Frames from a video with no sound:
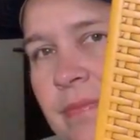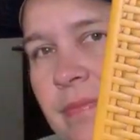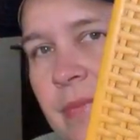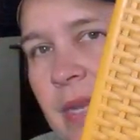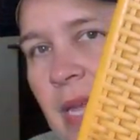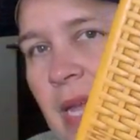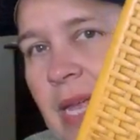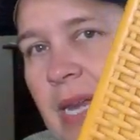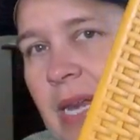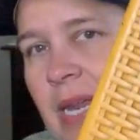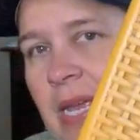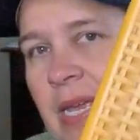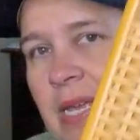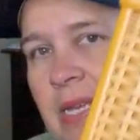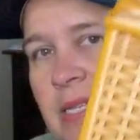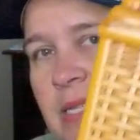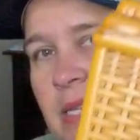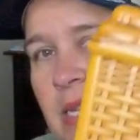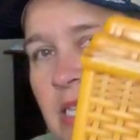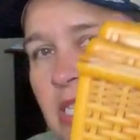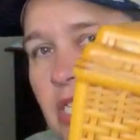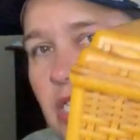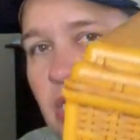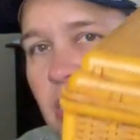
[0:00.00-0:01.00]
It is
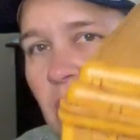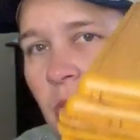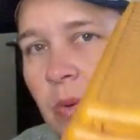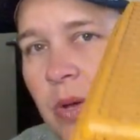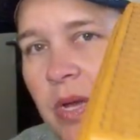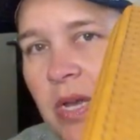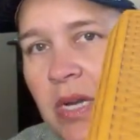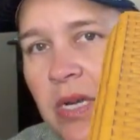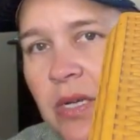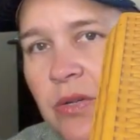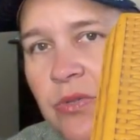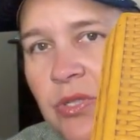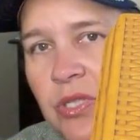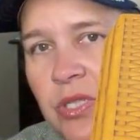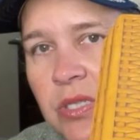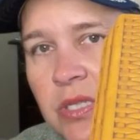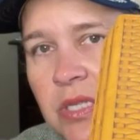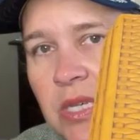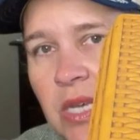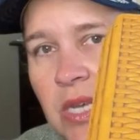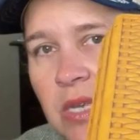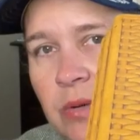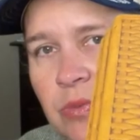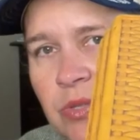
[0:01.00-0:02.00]
a Sewing Notions
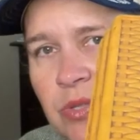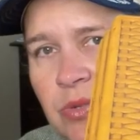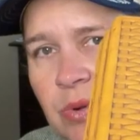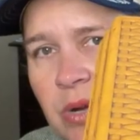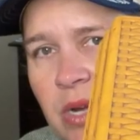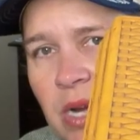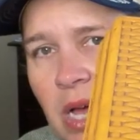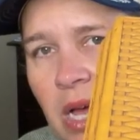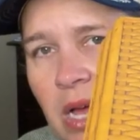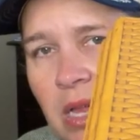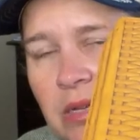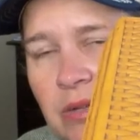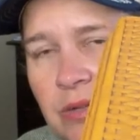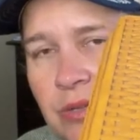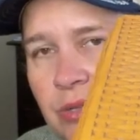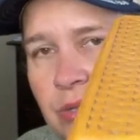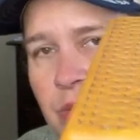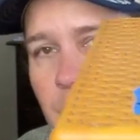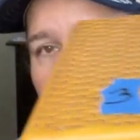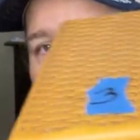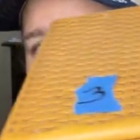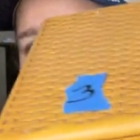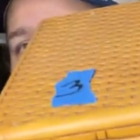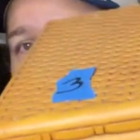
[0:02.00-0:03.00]
kit. It was $3.
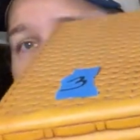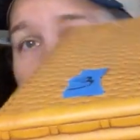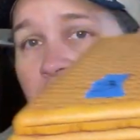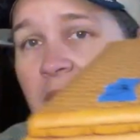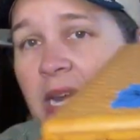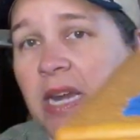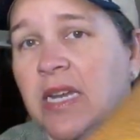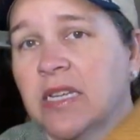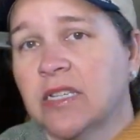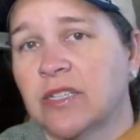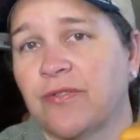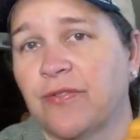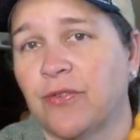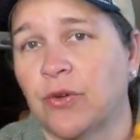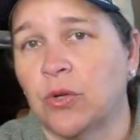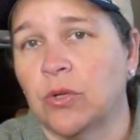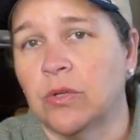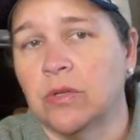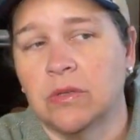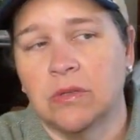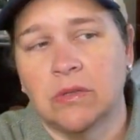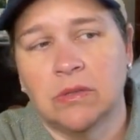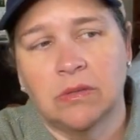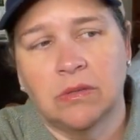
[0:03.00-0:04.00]
And it is
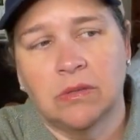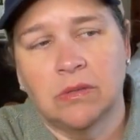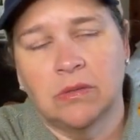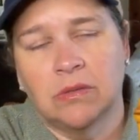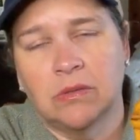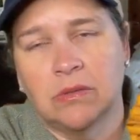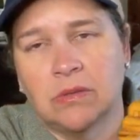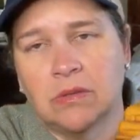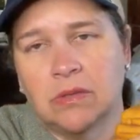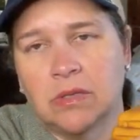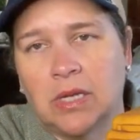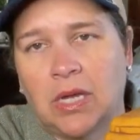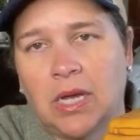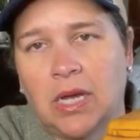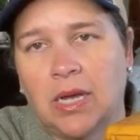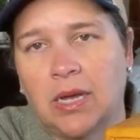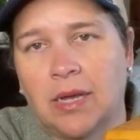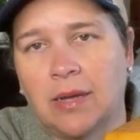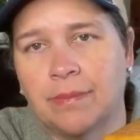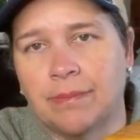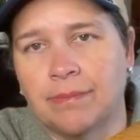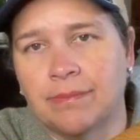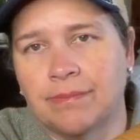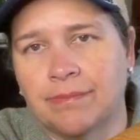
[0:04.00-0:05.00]
full.
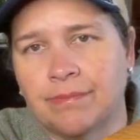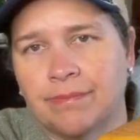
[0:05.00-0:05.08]
I